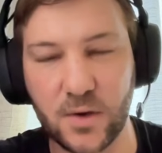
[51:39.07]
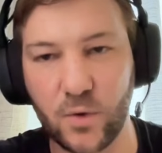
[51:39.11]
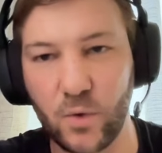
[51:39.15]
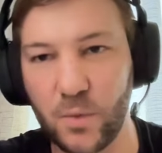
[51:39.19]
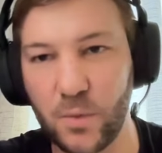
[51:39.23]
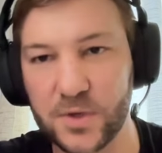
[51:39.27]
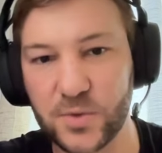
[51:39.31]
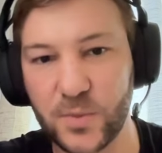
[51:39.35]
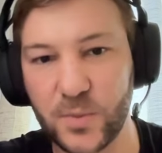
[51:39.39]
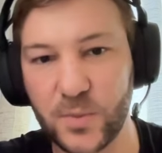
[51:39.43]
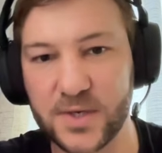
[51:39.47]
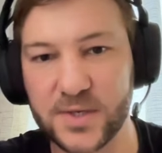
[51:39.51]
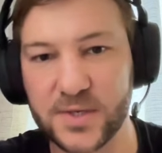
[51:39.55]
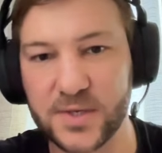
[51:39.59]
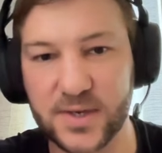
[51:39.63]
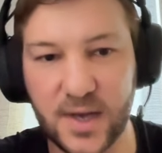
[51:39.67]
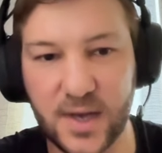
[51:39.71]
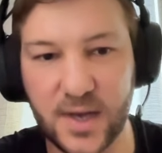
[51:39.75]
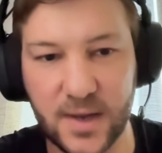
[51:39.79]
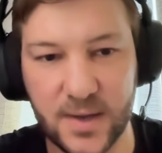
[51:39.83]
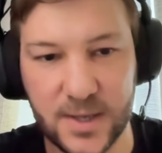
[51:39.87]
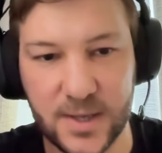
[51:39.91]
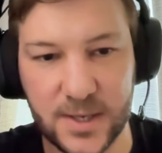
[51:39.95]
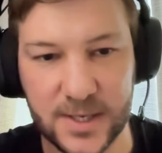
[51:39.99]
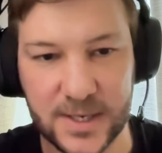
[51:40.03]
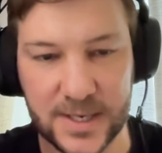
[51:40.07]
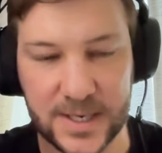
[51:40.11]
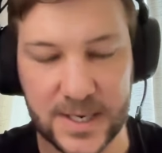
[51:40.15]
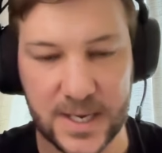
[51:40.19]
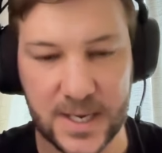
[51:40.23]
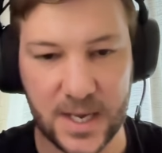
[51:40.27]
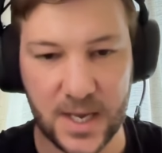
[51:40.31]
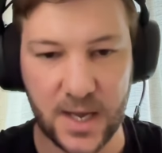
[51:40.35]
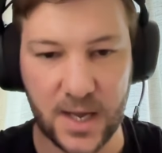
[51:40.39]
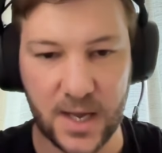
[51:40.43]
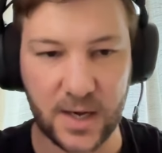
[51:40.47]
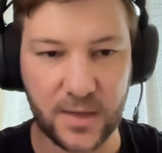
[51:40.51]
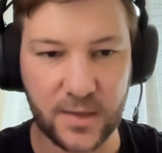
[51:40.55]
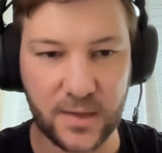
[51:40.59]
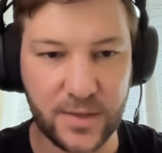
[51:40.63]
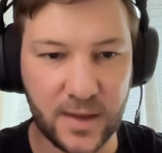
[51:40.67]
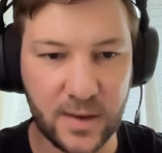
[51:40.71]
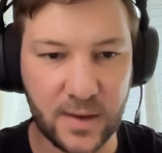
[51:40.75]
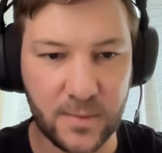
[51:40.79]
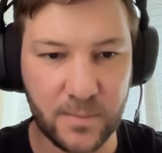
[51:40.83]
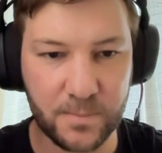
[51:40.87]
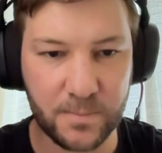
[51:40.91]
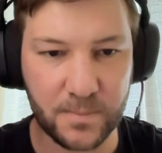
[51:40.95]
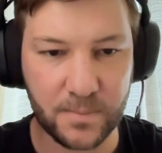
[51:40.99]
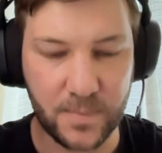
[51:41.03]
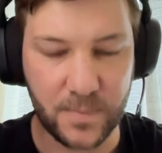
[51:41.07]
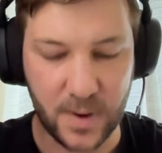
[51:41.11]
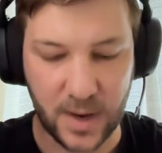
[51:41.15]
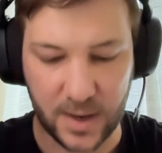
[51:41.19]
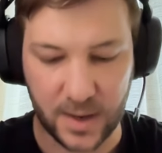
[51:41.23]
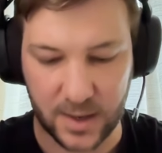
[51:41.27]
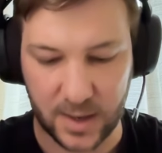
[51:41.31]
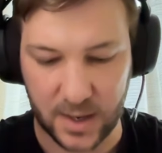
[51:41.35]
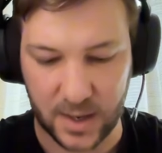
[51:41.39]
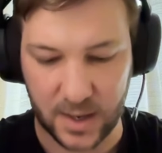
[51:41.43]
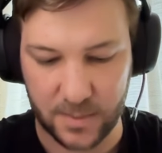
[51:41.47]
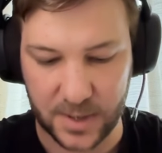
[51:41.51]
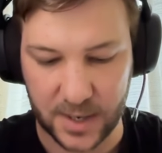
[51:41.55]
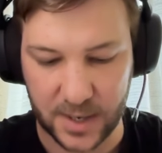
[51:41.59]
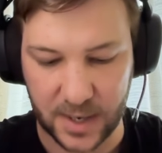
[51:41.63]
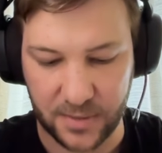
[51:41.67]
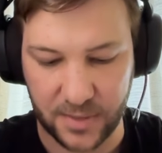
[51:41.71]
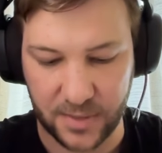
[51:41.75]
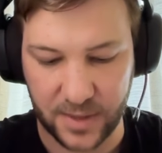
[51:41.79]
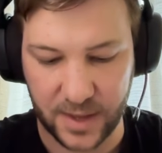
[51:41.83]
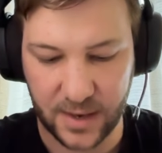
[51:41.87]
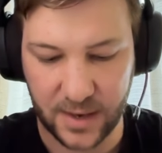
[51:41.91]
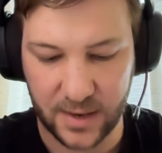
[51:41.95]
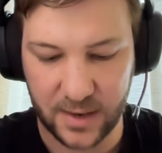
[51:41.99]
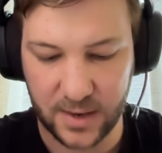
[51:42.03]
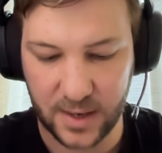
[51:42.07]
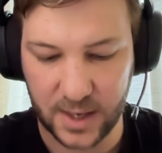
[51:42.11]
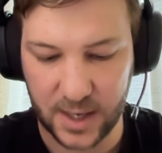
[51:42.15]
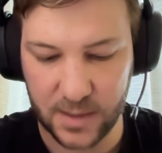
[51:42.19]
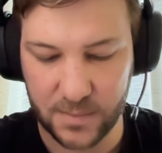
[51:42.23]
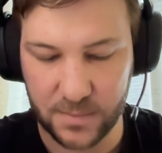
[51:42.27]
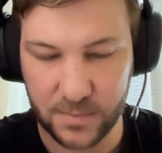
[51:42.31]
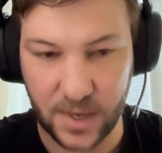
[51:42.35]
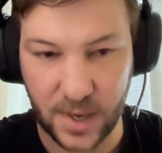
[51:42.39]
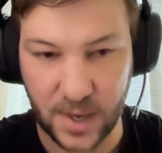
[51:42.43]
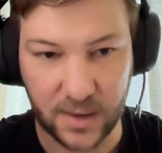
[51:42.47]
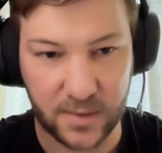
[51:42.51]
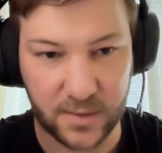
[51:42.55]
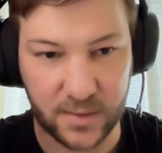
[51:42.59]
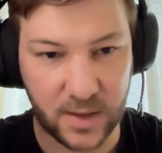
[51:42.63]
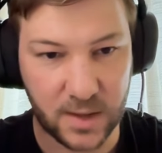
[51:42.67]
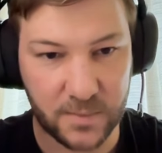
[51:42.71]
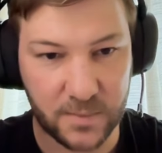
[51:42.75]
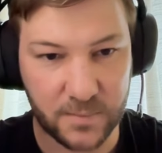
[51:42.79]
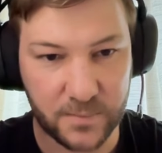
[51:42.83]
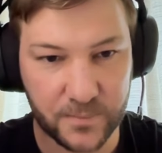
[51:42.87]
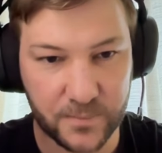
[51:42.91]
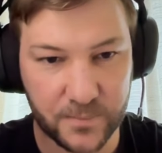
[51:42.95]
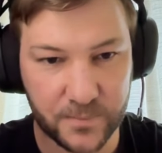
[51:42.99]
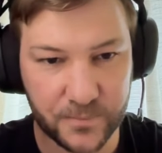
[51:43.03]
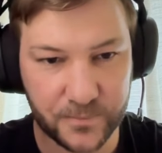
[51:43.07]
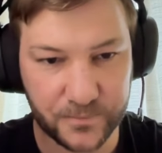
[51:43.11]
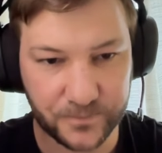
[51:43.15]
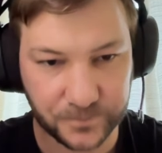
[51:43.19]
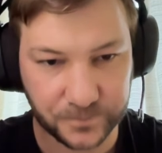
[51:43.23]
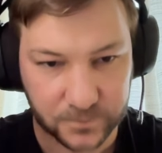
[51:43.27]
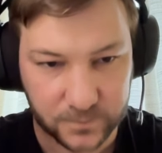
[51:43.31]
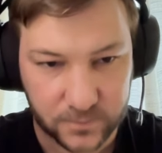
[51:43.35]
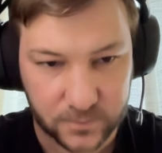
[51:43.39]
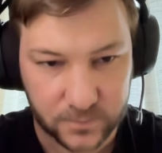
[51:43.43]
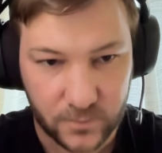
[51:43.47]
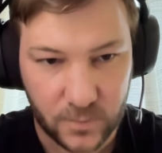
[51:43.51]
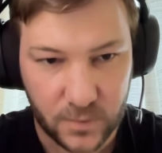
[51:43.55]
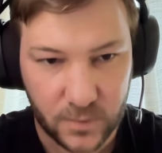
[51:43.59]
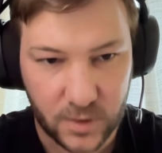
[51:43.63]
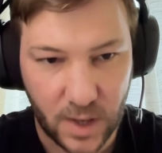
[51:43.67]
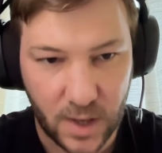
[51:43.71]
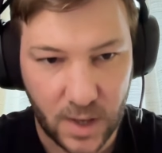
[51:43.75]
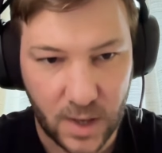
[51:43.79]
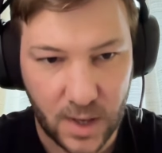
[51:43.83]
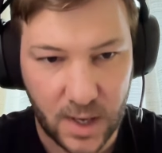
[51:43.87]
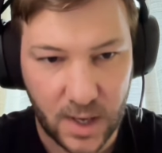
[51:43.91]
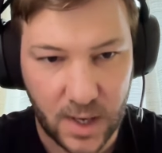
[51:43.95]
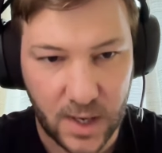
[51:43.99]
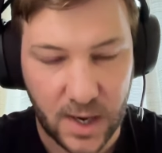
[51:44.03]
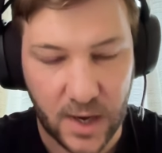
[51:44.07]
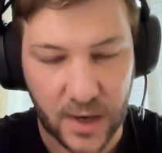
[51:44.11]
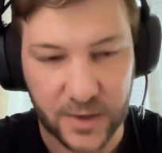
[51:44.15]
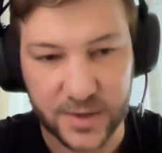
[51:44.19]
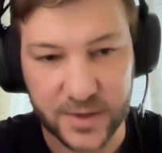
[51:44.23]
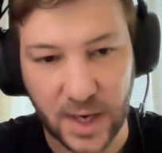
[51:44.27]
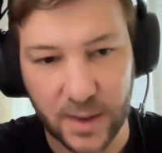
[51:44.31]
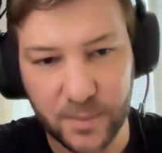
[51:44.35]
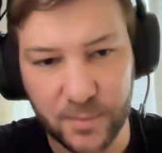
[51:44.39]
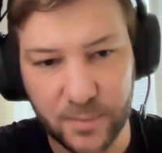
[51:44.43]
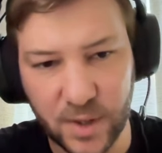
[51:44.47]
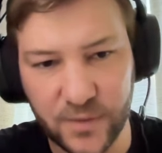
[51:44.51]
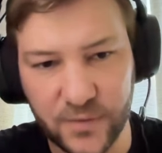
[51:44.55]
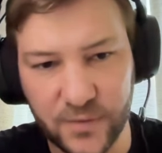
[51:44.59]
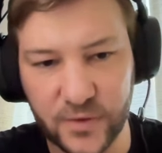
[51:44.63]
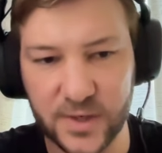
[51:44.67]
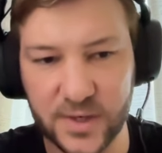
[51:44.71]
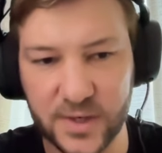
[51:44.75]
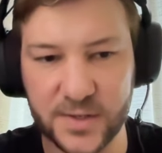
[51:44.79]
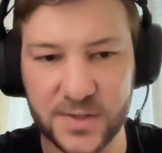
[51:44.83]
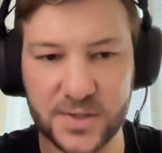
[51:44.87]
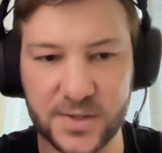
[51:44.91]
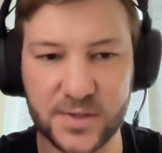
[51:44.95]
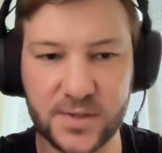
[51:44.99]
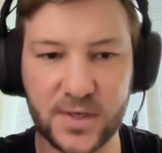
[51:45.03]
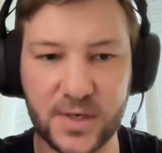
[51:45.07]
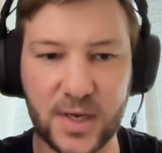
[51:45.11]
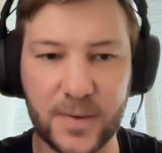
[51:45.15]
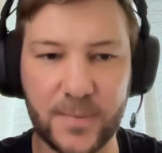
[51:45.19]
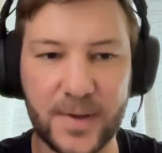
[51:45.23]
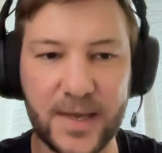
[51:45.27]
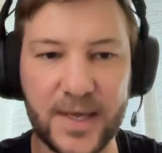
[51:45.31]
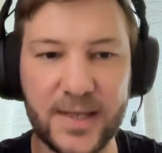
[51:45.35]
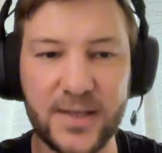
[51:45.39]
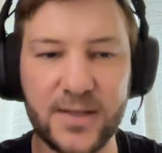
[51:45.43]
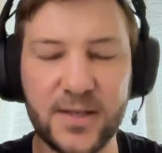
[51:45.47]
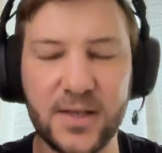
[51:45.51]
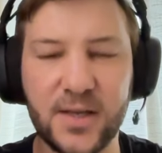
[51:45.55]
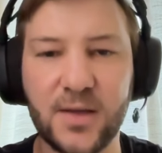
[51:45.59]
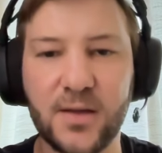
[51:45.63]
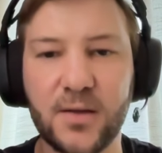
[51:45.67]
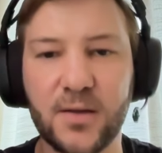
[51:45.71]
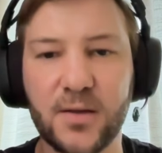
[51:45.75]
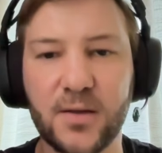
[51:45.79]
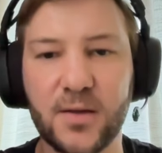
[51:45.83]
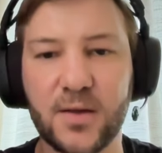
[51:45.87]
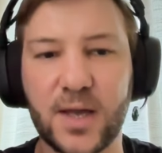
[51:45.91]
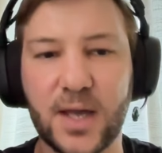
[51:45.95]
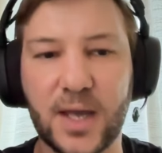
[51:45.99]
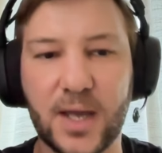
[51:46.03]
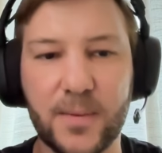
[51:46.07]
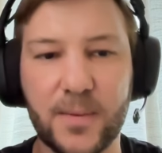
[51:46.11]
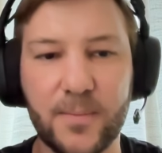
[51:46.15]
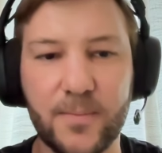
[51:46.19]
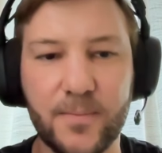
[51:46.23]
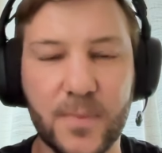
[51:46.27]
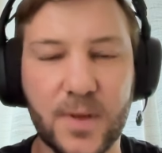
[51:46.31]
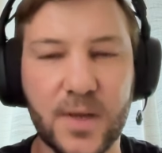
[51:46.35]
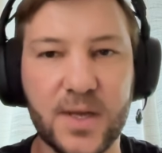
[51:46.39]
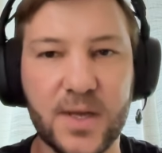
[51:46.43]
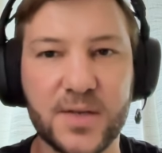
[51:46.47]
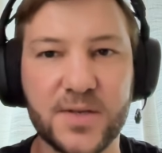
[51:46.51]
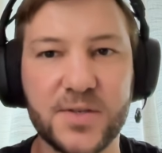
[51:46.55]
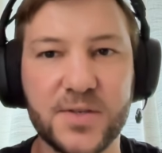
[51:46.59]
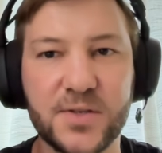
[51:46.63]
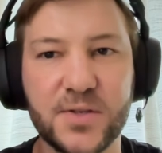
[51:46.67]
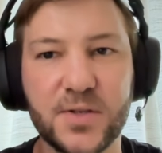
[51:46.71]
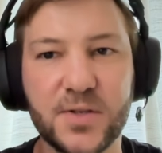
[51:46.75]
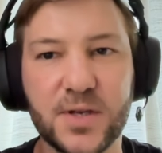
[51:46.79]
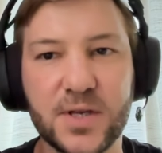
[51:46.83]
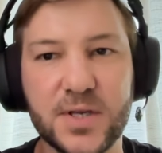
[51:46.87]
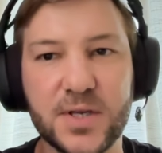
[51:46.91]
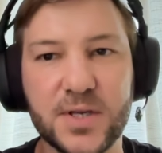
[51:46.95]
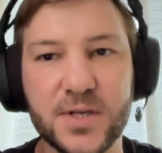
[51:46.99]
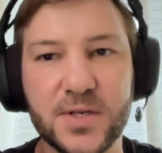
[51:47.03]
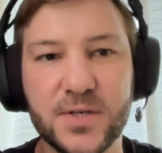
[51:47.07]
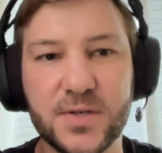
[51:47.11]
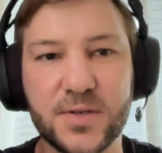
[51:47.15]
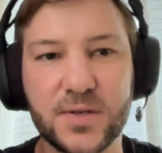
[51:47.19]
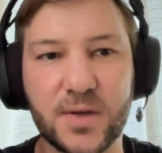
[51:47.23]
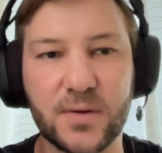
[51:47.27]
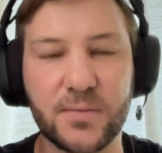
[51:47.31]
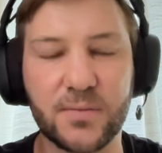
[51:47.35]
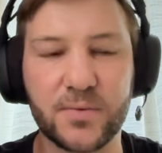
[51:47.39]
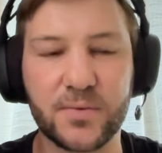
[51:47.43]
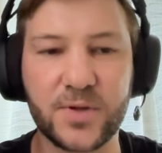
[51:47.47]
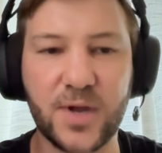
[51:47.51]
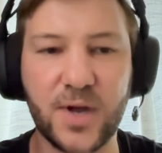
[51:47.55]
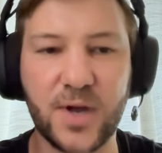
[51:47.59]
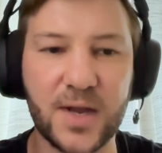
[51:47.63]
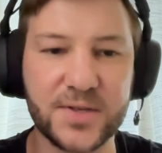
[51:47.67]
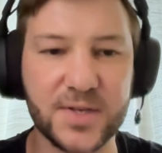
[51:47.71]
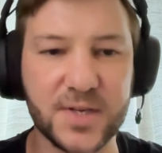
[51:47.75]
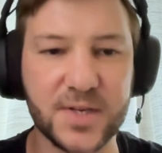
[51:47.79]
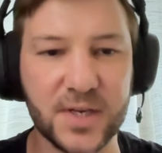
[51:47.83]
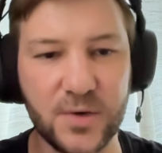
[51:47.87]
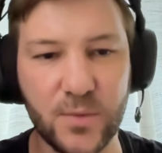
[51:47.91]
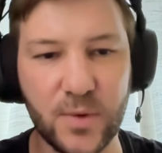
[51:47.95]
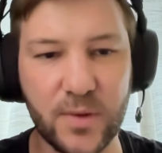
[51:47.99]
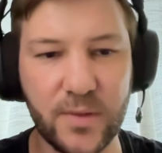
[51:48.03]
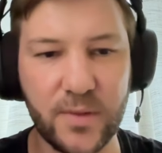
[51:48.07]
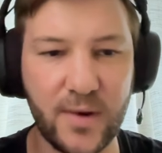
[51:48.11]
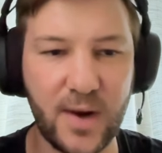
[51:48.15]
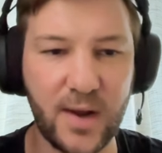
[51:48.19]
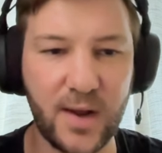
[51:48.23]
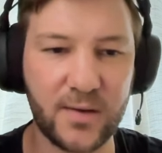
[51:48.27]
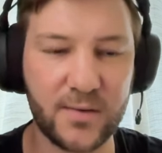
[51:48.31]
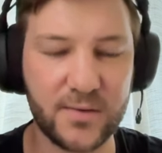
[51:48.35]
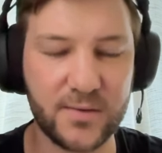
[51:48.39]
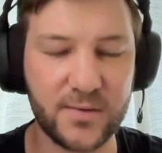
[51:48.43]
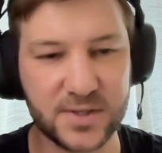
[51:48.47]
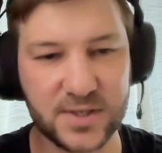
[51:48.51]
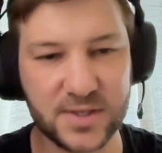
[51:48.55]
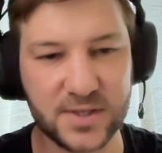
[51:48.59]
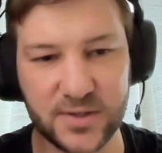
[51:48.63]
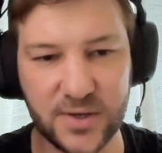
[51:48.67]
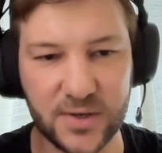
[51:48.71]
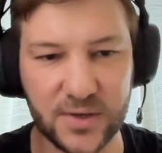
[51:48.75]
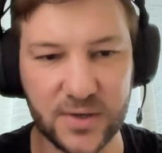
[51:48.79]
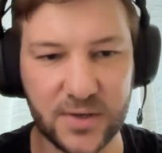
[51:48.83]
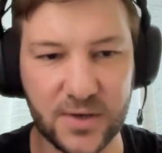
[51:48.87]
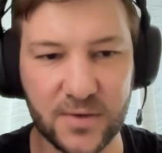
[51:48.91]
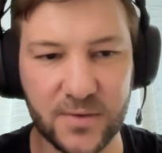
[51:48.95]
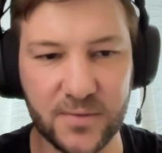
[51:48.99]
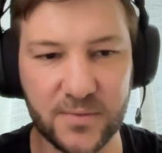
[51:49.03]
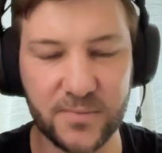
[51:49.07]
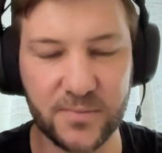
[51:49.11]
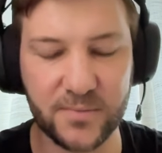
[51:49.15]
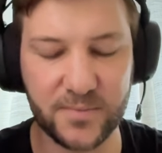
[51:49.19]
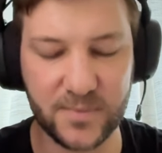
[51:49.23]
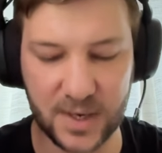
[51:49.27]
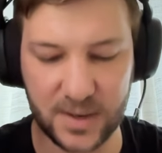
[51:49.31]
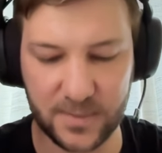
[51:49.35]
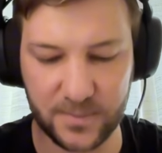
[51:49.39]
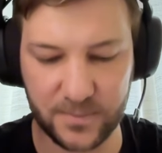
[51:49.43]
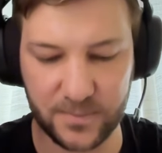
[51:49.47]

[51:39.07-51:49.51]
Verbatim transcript: I always want to say, I think like the low time preference eating is ties in with like certain